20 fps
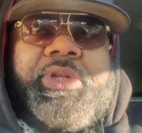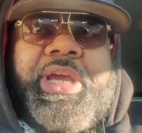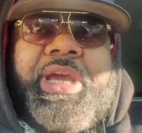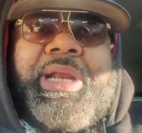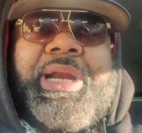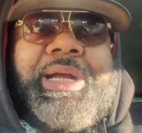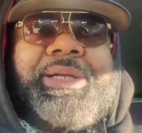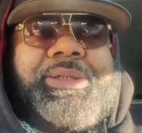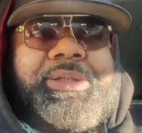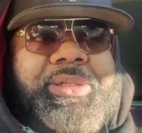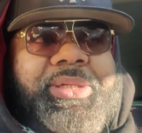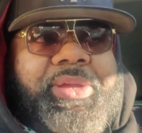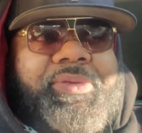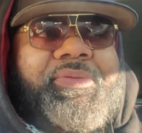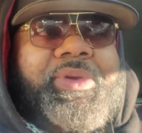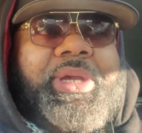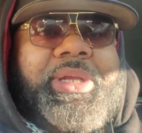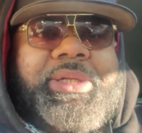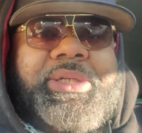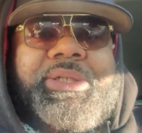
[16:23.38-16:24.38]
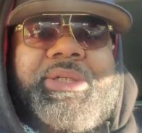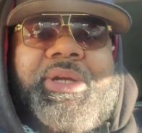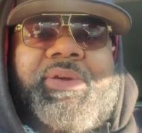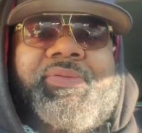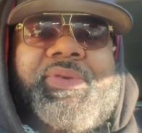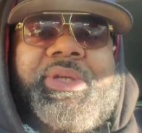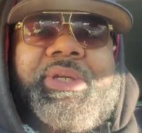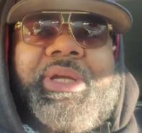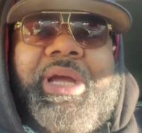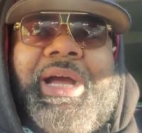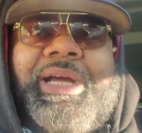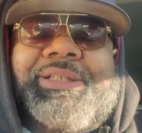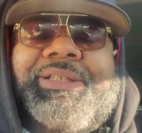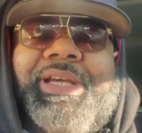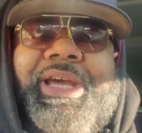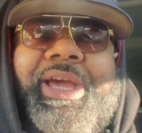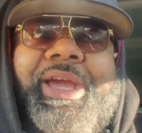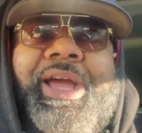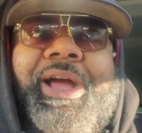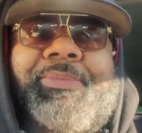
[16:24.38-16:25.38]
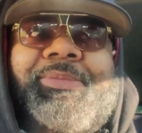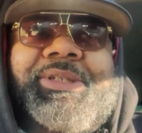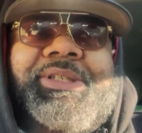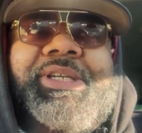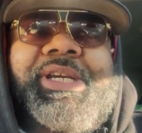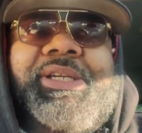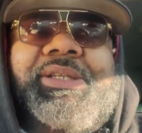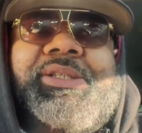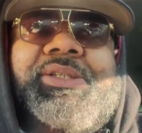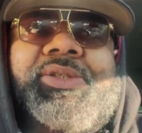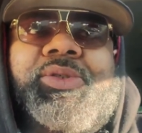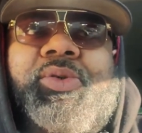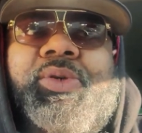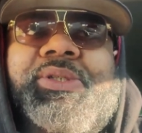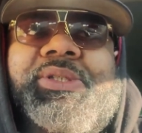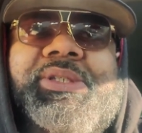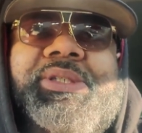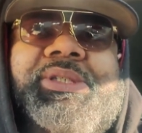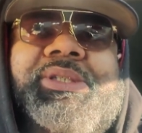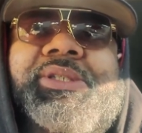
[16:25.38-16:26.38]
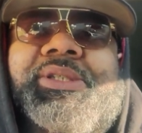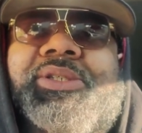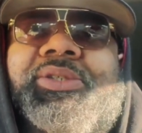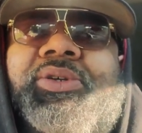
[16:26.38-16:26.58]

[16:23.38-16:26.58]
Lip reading: And I took advantage of it. I said, hey, I'm gonna take this course and get the